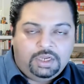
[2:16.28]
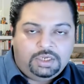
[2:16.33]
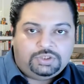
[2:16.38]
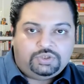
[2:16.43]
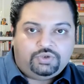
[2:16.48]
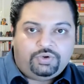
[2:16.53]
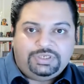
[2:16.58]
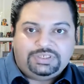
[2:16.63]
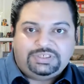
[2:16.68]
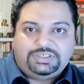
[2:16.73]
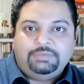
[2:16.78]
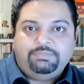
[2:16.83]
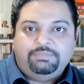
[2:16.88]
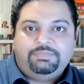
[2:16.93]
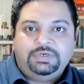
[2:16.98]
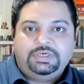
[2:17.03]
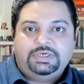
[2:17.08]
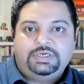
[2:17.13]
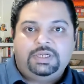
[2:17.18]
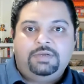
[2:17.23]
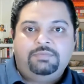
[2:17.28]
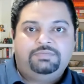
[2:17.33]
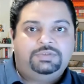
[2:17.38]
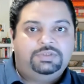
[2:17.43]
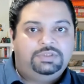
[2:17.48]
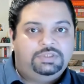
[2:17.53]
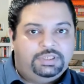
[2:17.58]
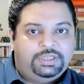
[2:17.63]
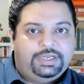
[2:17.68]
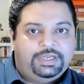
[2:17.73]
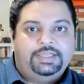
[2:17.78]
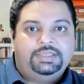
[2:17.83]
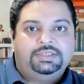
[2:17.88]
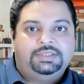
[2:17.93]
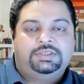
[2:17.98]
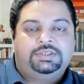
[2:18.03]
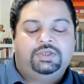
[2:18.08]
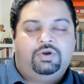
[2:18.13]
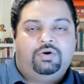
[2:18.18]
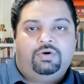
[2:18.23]
So in simple terms, that
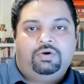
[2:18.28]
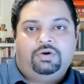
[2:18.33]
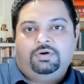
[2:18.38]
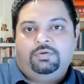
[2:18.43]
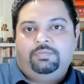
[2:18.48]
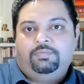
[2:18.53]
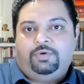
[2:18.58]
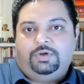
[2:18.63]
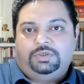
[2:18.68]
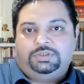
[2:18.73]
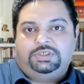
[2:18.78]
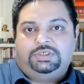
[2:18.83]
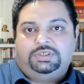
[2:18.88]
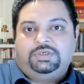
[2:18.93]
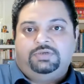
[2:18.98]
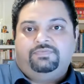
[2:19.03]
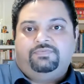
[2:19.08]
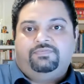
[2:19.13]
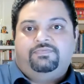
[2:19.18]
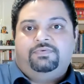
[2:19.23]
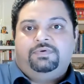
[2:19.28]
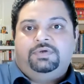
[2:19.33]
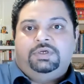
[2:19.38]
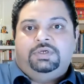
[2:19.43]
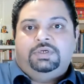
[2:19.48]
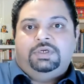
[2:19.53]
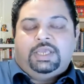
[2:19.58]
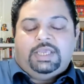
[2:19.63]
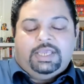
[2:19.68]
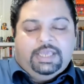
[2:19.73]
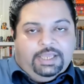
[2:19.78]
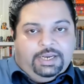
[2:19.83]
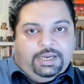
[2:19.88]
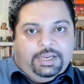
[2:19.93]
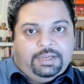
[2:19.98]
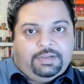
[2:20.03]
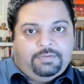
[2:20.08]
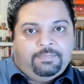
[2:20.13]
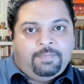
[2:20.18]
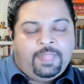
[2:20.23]
is your positive
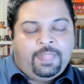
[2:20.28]
gearing